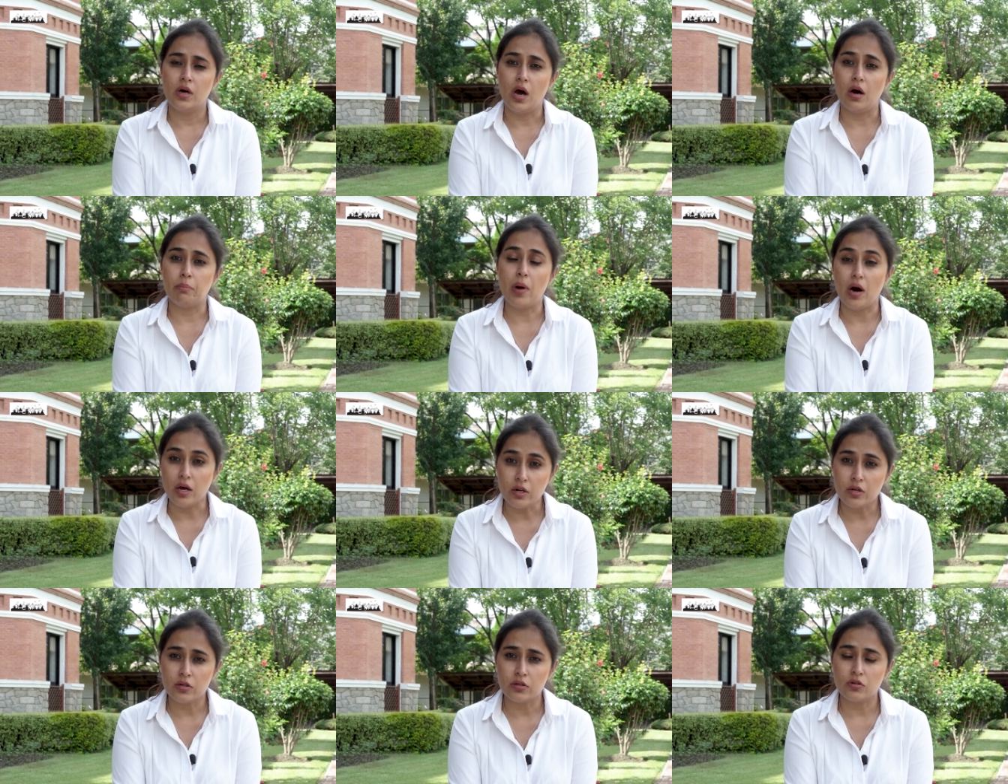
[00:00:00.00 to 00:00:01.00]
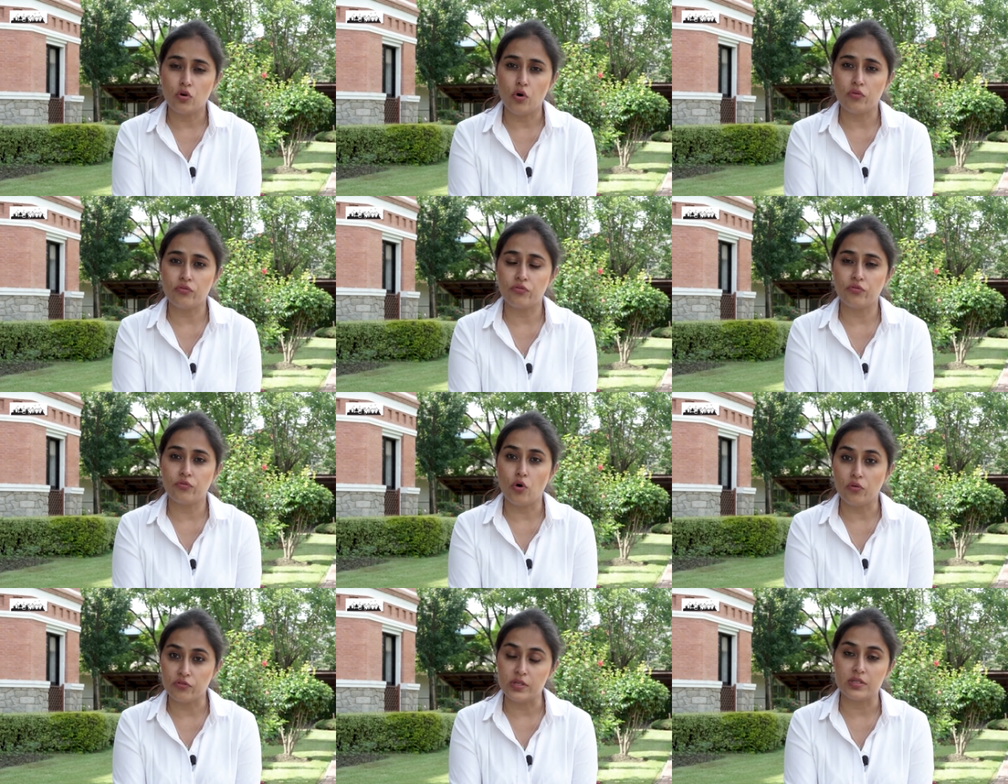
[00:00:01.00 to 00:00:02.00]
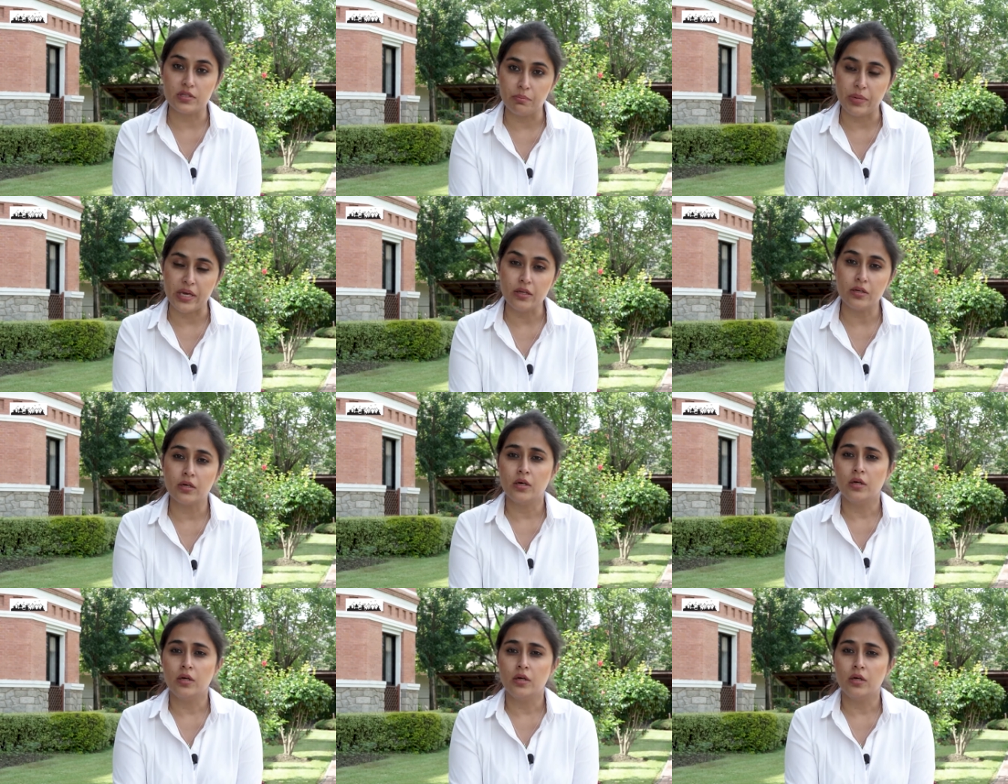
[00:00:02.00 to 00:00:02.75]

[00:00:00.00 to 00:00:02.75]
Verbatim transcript: are part of, of this debate